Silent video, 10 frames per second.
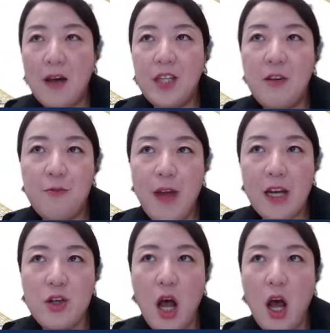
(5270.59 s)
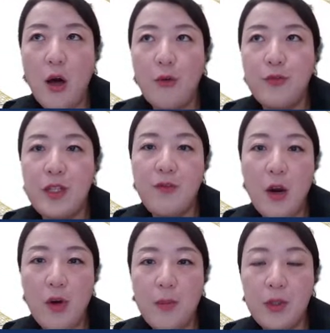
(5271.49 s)
the effect of the
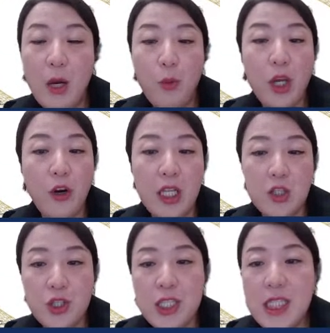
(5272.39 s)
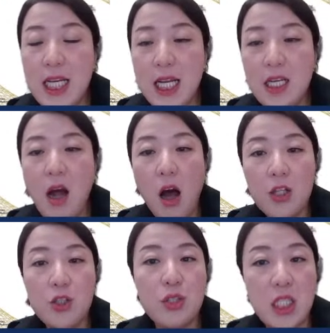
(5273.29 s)
variable that we are interested in
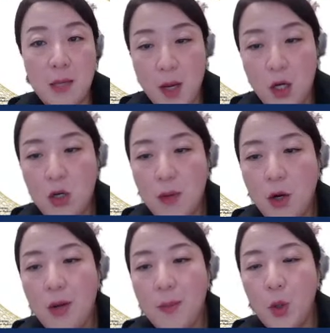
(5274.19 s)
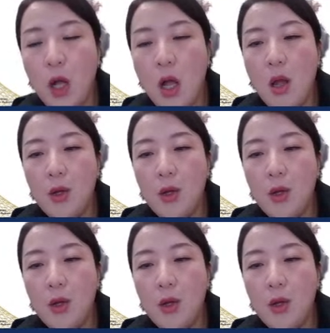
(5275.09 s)
onto the dependent variable.